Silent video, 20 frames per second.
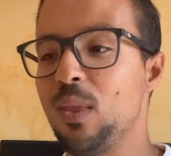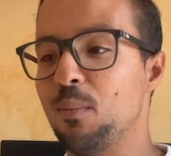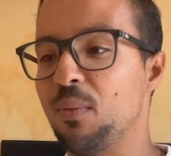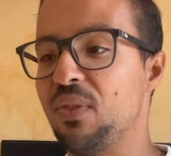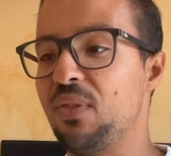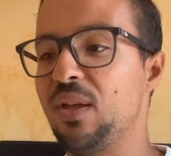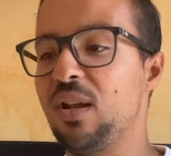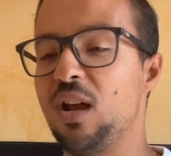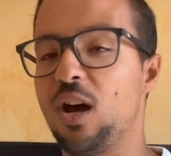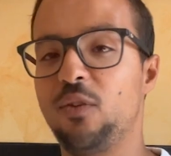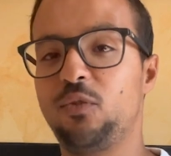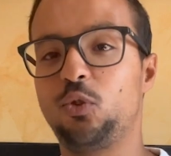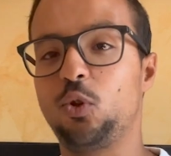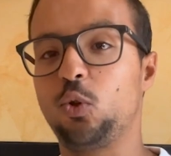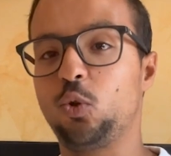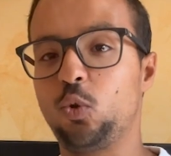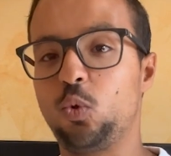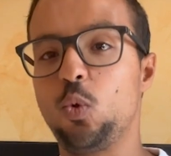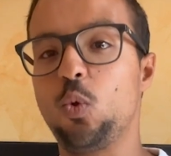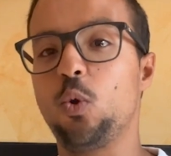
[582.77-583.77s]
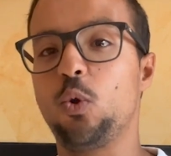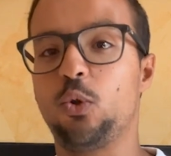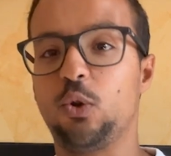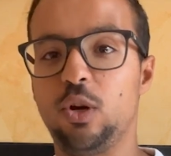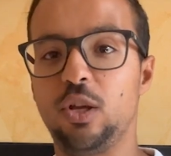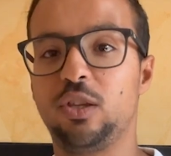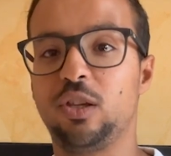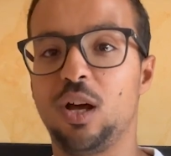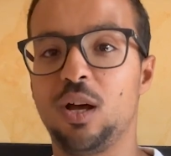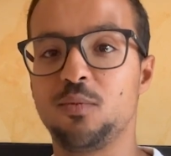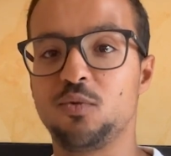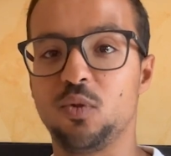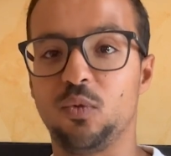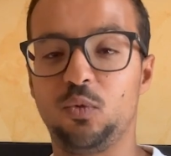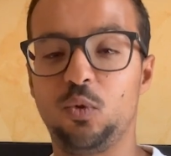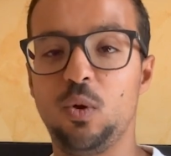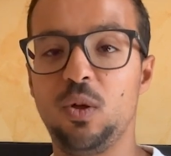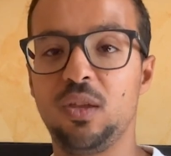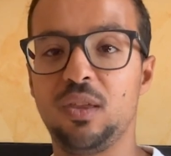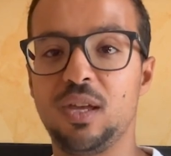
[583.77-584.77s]
but then after two or three times
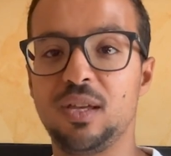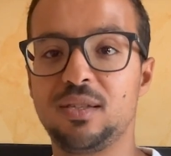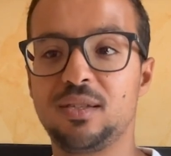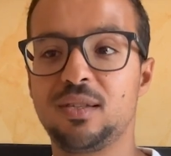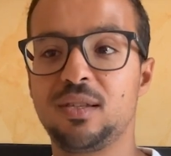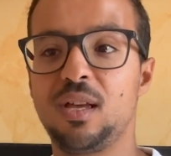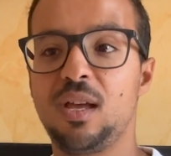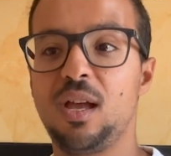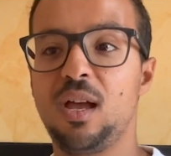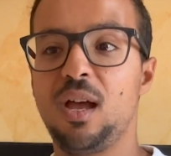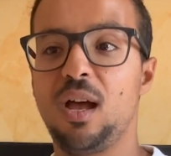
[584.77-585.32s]
of doing this